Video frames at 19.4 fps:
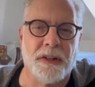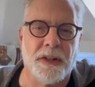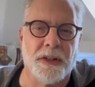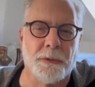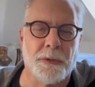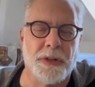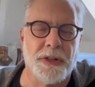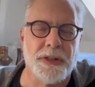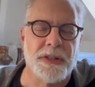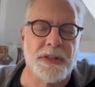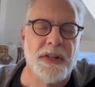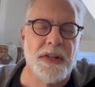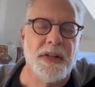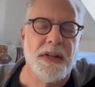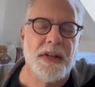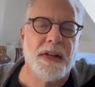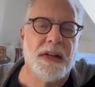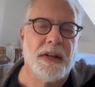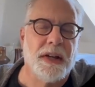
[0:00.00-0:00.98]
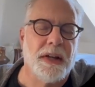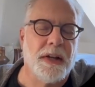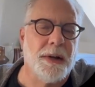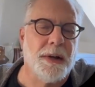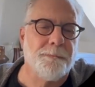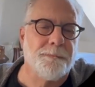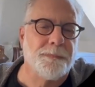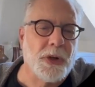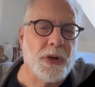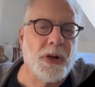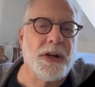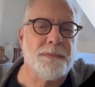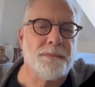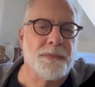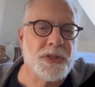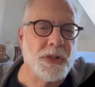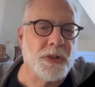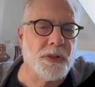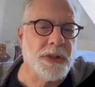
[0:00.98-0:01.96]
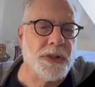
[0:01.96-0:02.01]
Otherwise, all right.
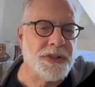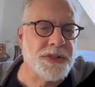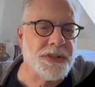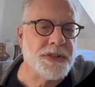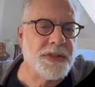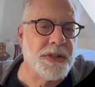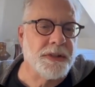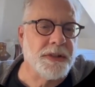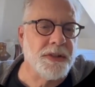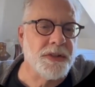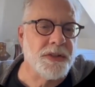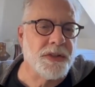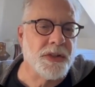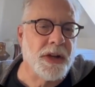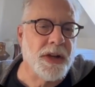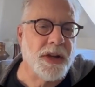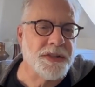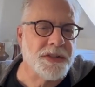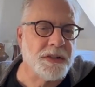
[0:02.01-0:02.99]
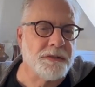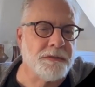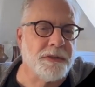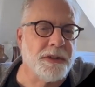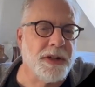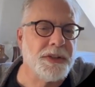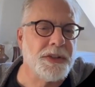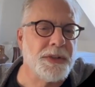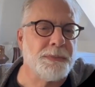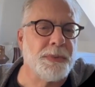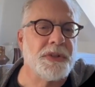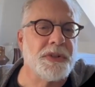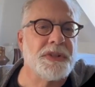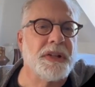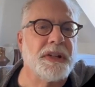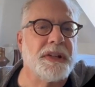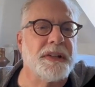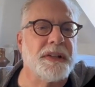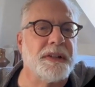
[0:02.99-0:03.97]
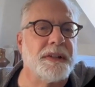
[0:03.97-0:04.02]
So let's set the sarcastic friends
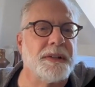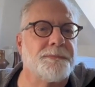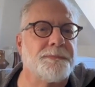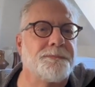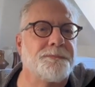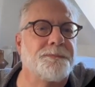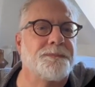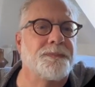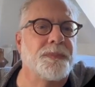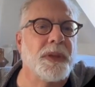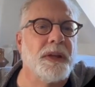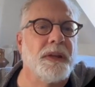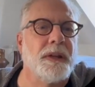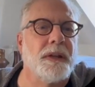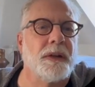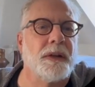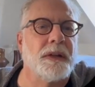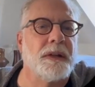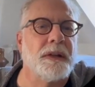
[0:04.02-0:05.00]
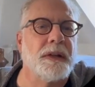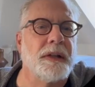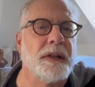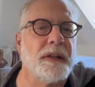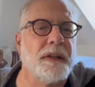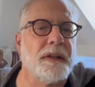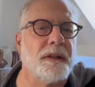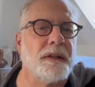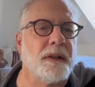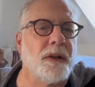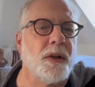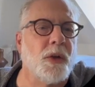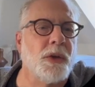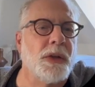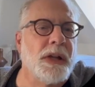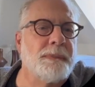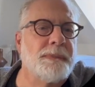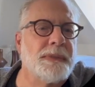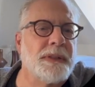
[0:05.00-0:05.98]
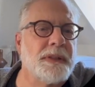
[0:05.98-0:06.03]
personality. Okay, again,
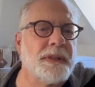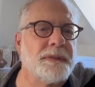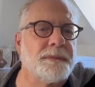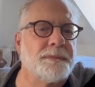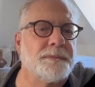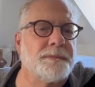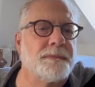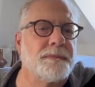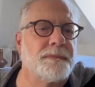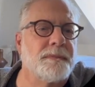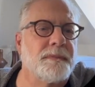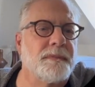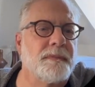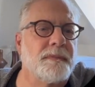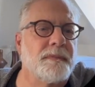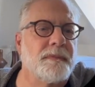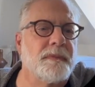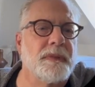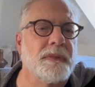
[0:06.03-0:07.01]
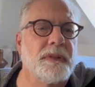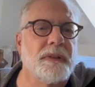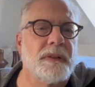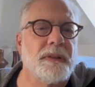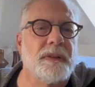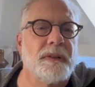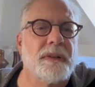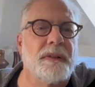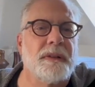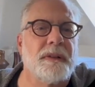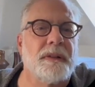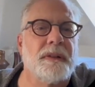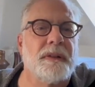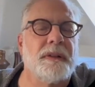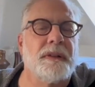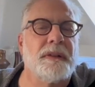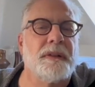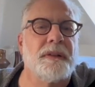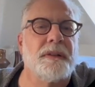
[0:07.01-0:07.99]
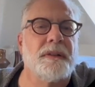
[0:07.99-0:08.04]
Olama,
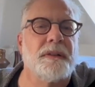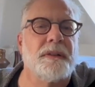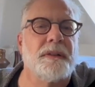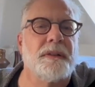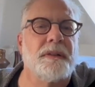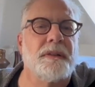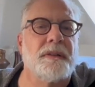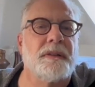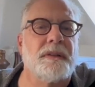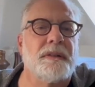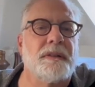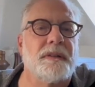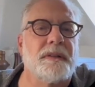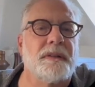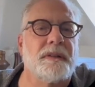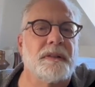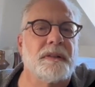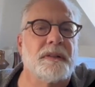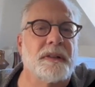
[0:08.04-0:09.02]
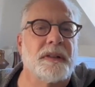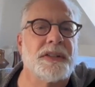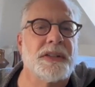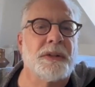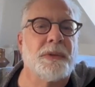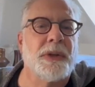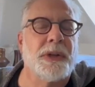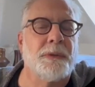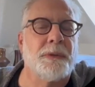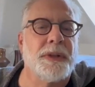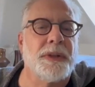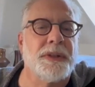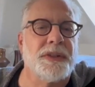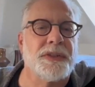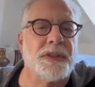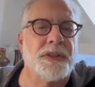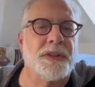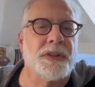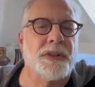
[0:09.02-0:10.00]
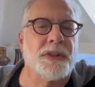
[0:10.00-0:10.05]
because I want to run
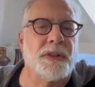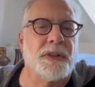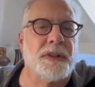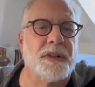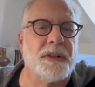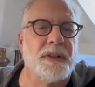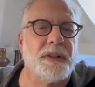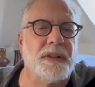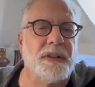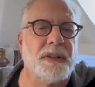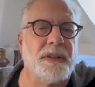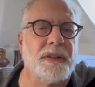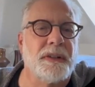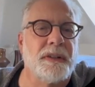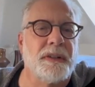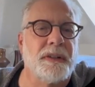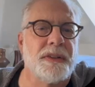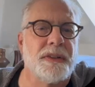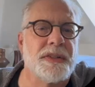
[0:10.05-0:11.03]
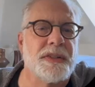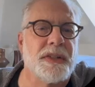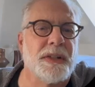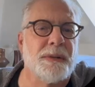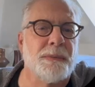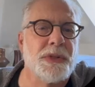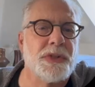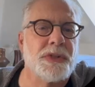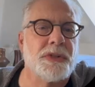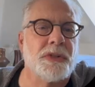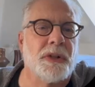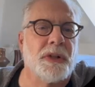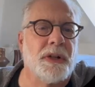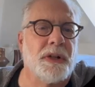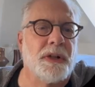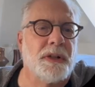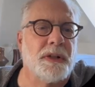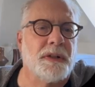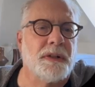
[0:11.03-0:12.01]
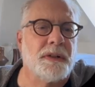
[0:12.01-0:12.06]
this internally. Let's say
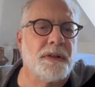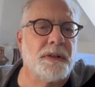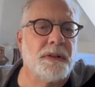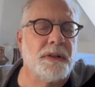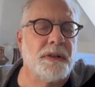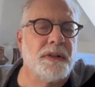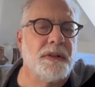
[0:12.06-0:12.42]
Mistral.